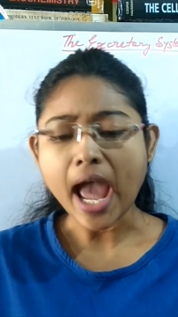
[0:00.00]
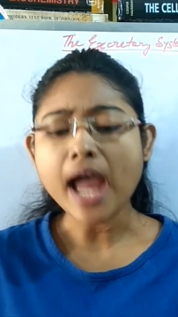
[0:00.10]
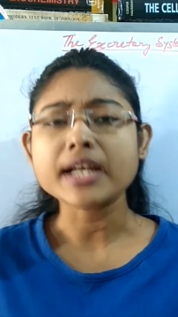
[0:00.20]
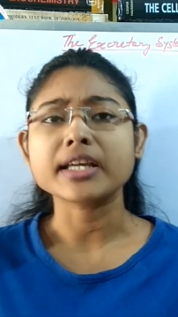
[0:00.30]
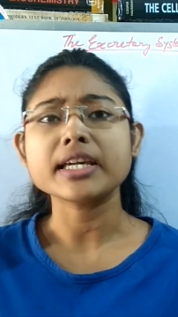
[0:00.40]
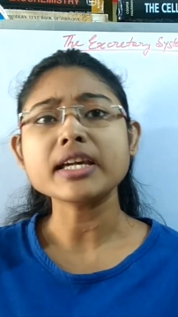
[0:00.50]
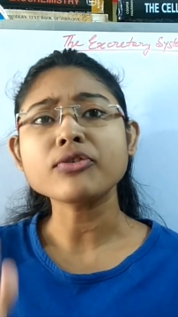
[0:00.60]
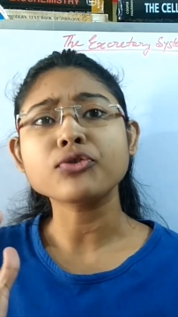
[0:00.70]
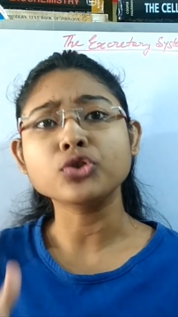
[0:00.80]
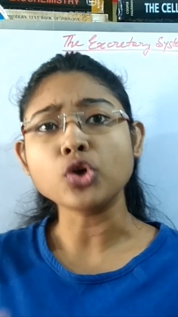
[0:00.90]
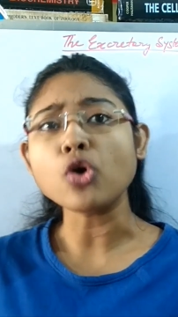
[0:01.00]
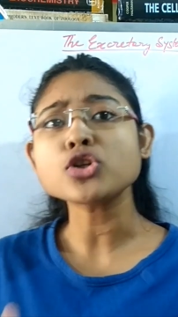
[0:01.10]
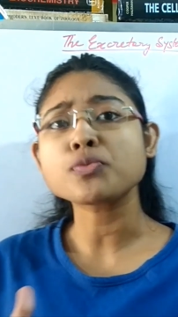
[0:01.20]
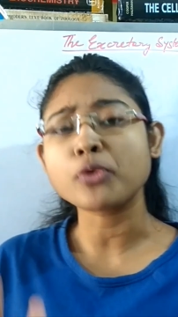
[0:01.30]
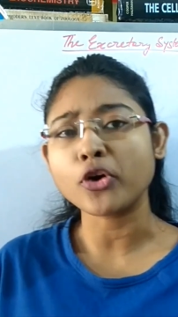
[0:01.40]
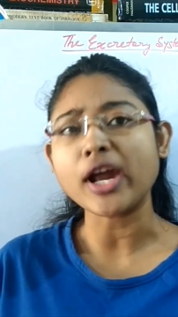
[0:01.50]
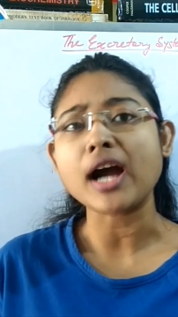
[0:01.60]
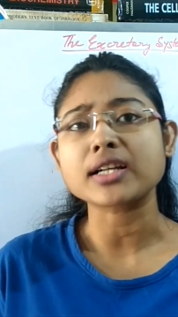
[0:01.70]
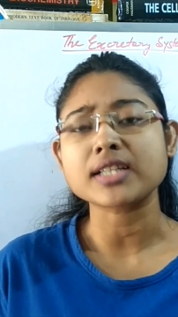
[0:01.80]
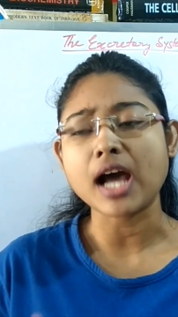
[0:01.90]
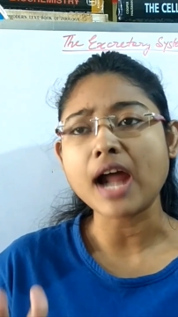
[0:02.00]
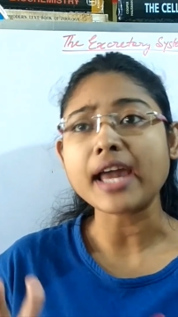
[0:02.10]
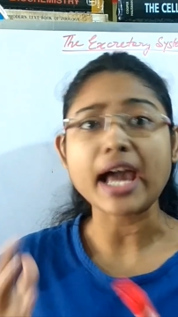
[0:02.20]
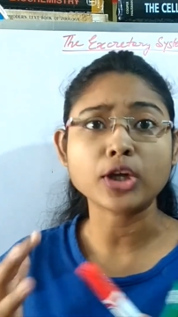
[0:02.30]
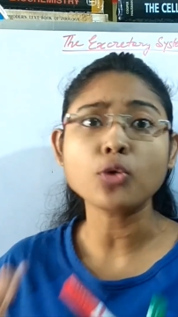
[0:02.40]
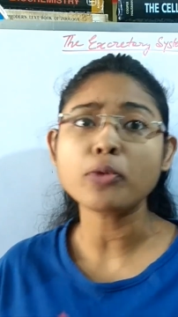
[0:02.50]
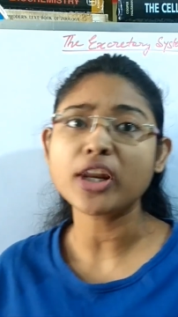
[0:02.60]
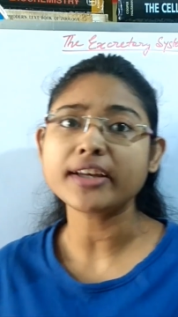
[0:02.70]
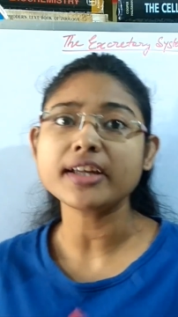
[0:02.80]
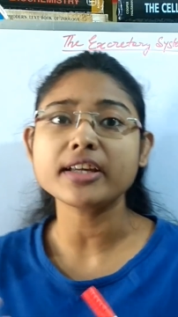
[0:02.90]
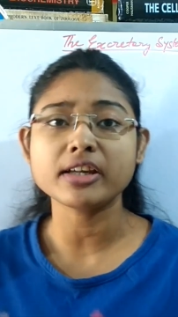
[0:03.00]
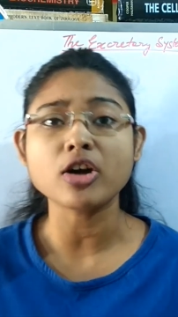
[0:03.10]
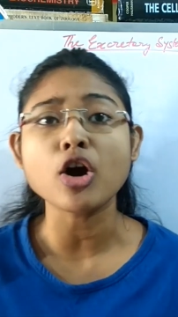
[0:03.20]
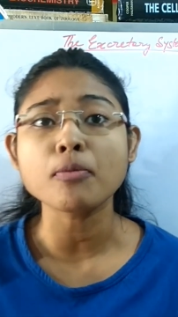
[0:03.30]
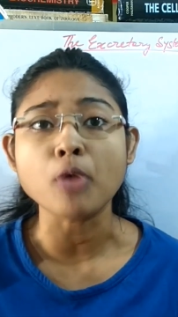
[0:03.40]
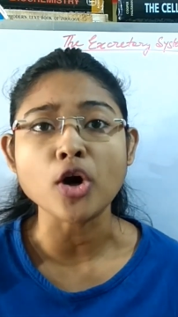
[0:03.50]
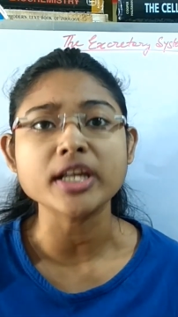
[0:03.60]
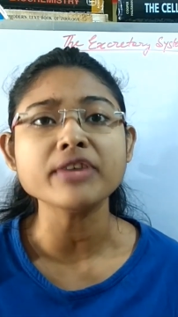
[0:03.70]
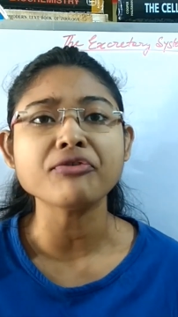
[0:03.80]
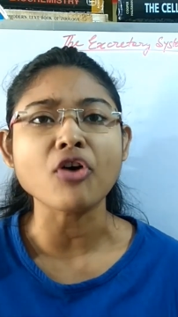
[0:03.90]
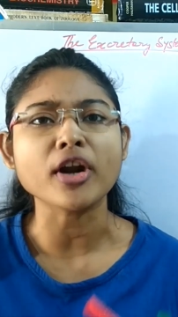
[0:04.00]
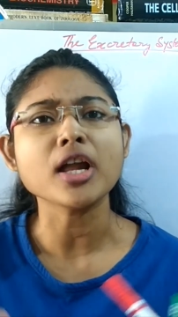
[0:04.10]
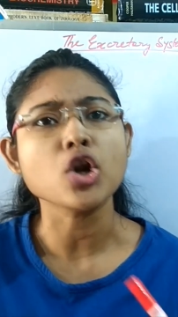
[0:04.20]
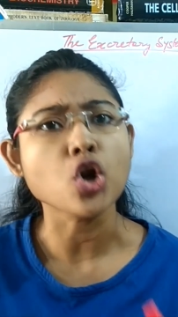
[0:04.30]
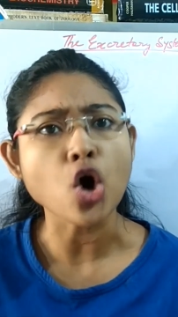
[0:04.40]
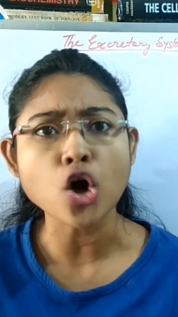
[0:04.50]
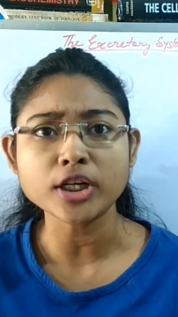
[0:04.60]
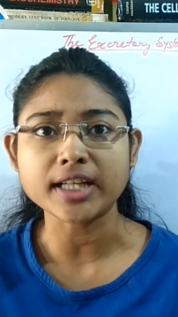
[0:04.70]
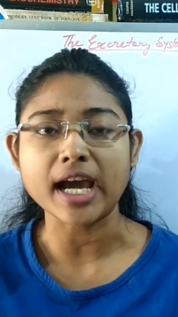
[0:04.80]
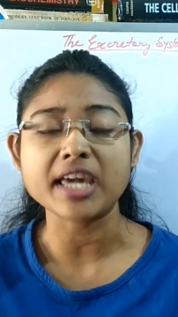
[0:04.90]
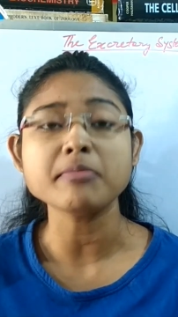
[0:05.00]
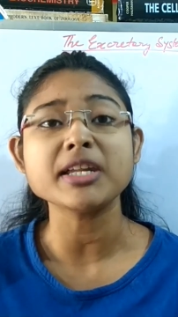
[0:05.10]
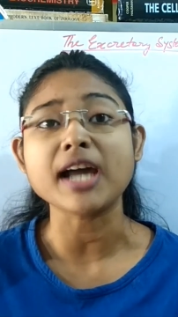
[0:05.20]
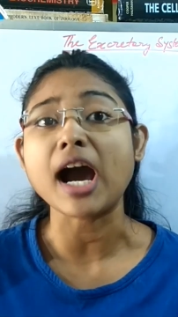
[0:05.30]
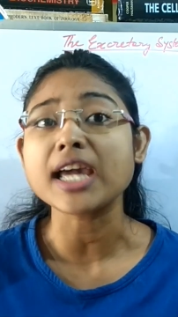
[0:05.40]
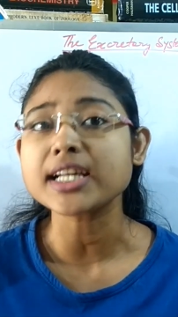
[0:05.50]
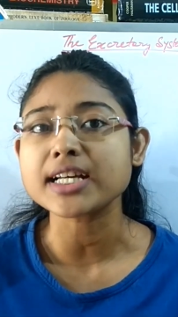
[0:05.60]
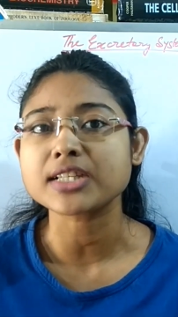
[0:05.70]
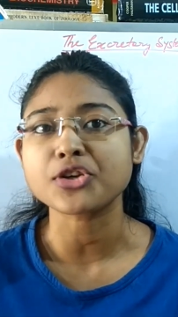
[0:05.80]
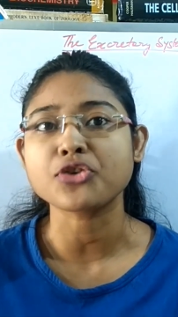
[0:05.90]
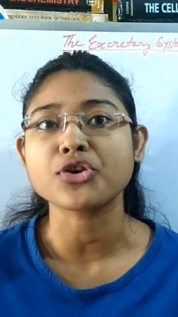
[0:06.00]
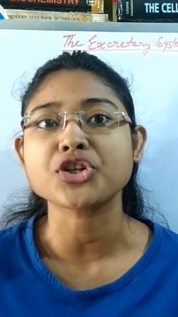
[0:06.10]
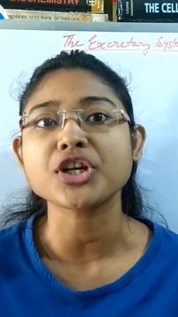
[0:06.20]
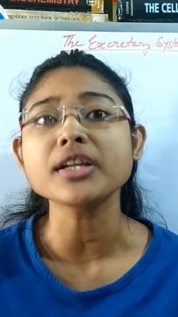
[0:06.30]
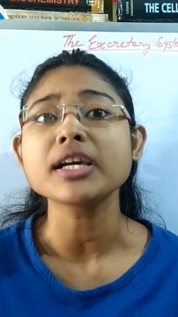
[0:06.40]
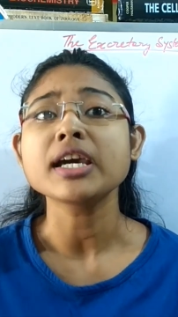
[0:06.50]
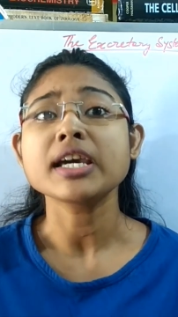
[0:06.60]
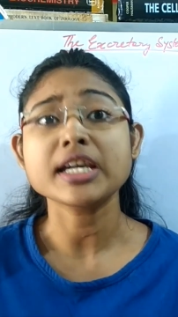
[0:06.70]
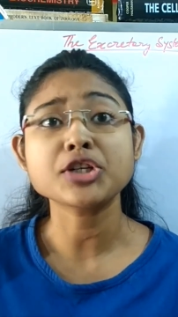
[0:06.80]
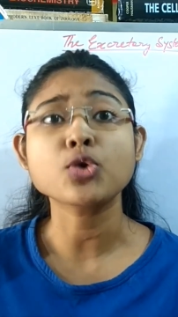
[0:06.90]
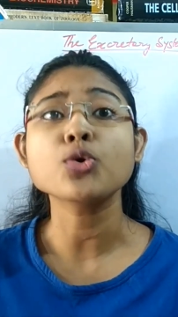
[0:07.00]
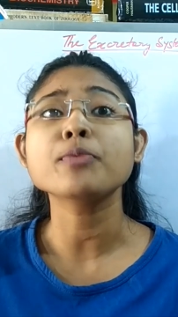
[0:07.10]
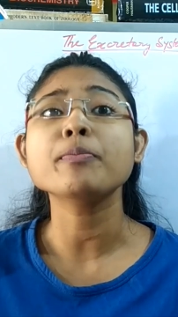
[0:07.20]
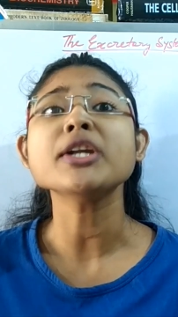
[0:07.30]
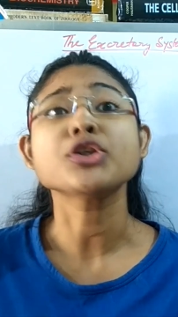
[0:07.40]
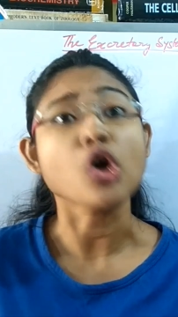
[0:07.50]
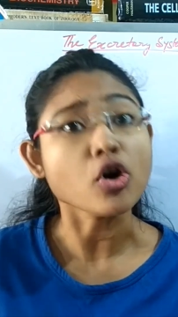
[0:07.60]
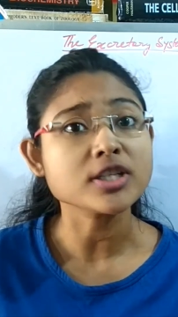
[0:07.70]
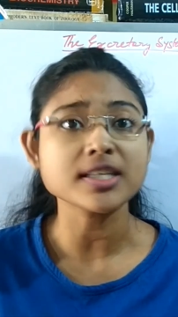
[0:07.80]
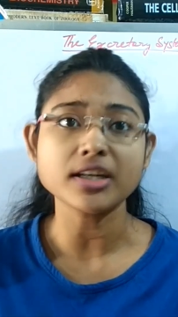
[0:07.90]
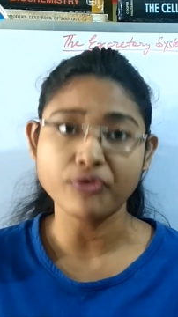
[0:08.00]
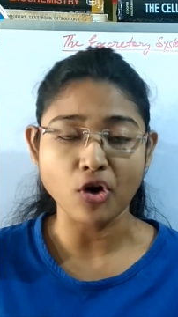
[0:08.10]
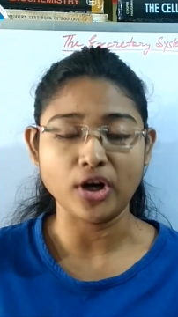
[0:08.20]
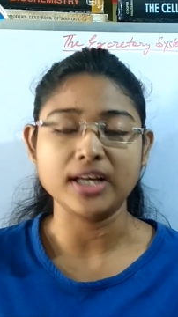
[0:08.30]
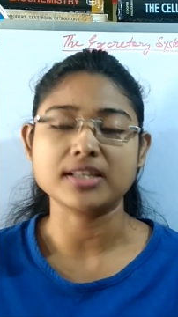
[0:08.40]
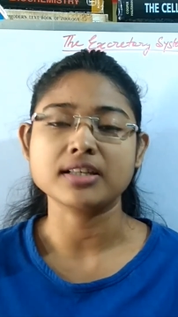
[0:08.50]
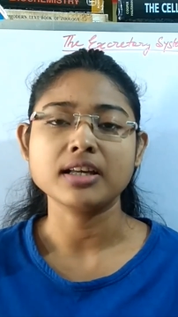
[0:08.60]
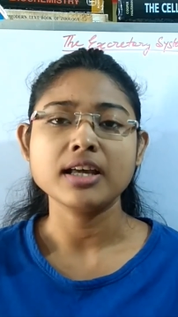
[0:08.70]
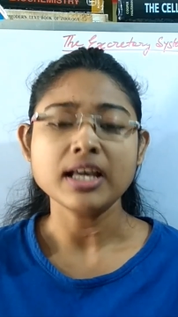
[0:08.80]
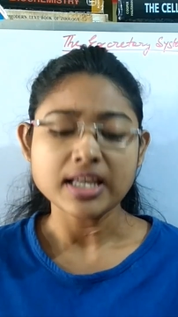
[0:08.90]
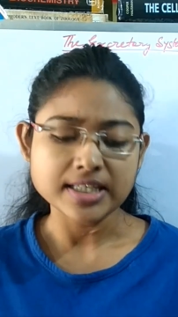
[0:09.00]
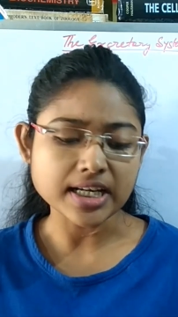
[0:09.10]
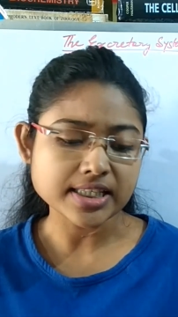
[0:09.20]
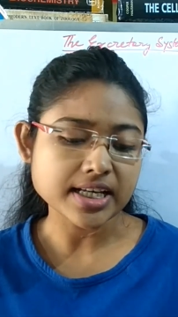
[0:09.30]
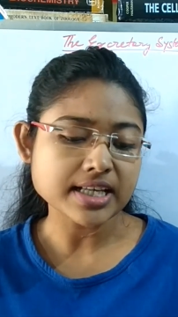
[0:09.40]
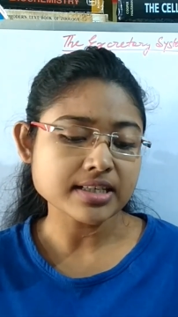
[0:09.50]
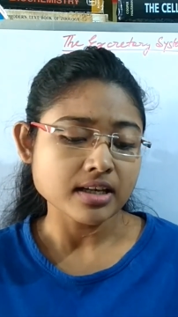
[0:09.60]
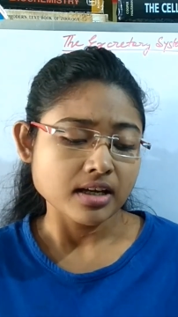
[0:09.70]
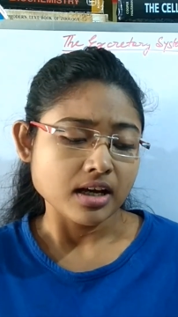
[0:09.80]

And if those products are accumulated in our body for a long time in high concentration, it could be toxic for us, such as